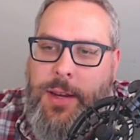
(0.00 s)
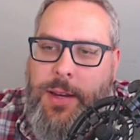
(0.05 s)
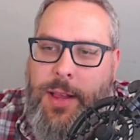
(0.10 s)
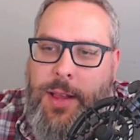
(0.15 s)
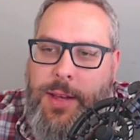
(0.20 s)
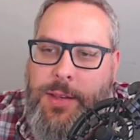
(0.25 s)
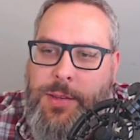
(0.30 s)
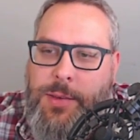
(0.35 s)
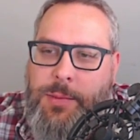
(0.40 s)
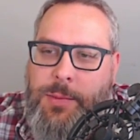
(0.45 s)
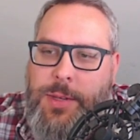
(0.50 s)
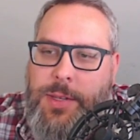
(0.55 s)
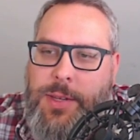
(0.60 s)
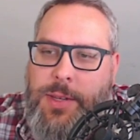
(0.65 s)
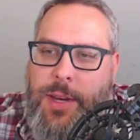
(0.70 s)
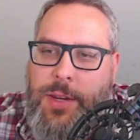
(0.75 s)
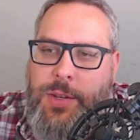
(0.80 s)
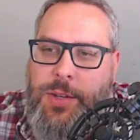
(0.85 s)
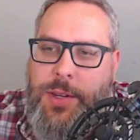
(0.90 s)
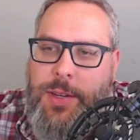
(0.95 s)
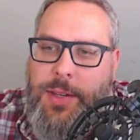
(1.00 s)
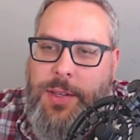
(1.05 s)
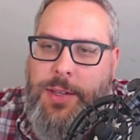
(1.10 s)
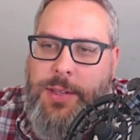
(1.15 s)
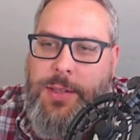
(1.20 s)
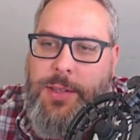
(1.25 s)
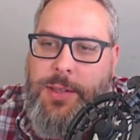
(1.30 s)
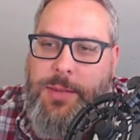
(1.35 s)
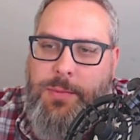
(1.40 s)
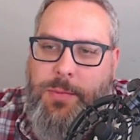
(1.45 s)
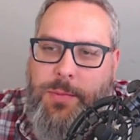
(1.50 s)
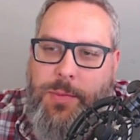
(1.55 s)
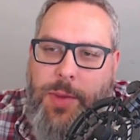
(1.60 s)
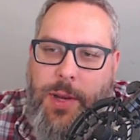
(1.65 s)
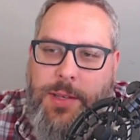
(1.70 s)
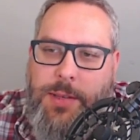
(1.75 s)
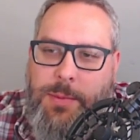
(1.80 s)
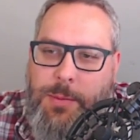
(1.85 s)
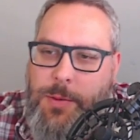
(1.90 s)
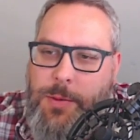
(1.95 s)
classroom discussions,
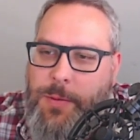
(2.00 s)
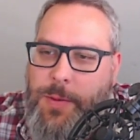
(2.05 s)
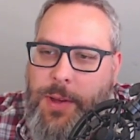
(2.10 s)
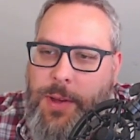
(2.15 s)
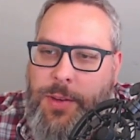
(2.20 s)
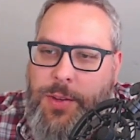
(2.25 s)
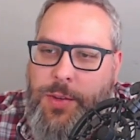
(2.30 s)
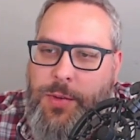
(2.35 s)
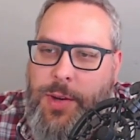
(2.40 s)
possible field